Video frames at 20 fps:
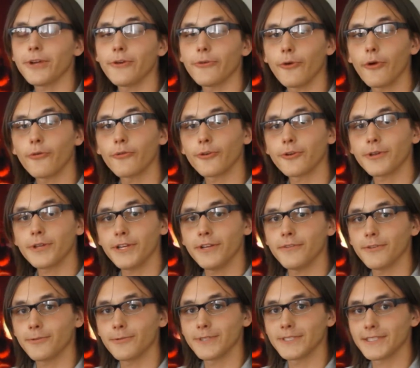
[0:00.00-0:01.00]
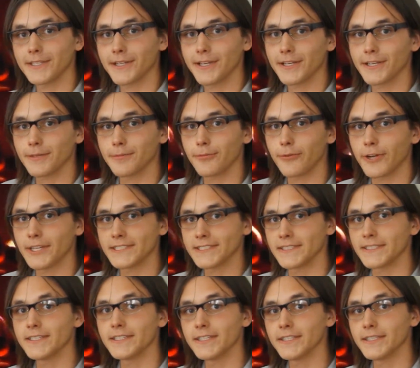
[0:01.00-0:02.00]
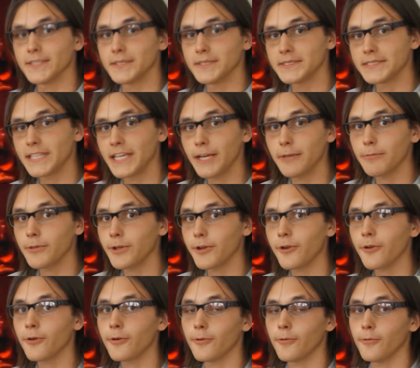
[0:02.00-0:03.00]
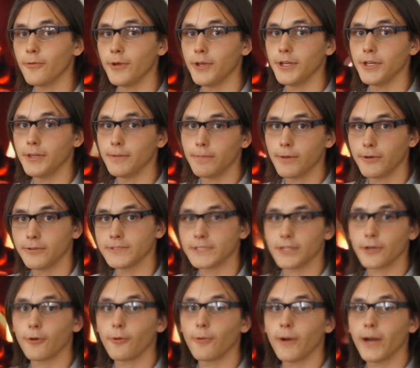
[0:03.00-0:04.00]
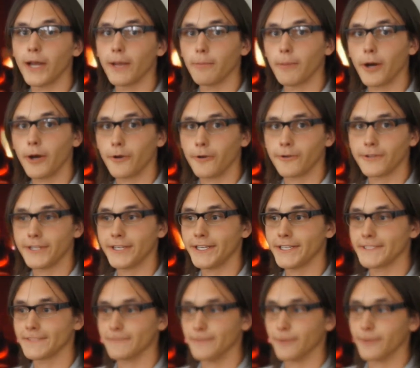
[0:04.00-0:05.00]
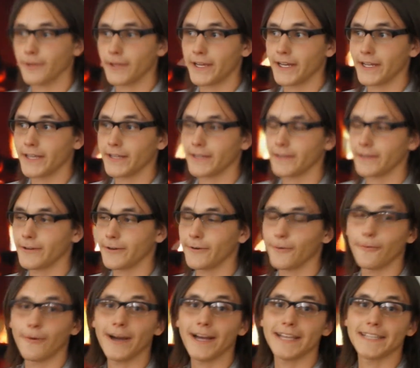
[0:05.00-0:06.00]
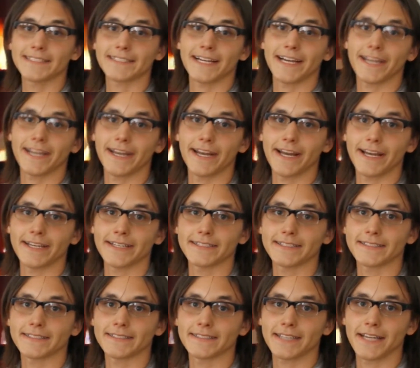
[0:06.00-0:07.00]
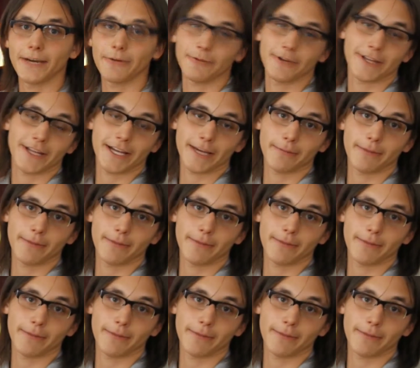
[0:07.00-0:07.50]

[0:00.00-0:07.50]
Grover Cleveland was elected president. In the same year, we deposed the Hawaiian monarchy because we were like, Hawaii's kind of nice, and we like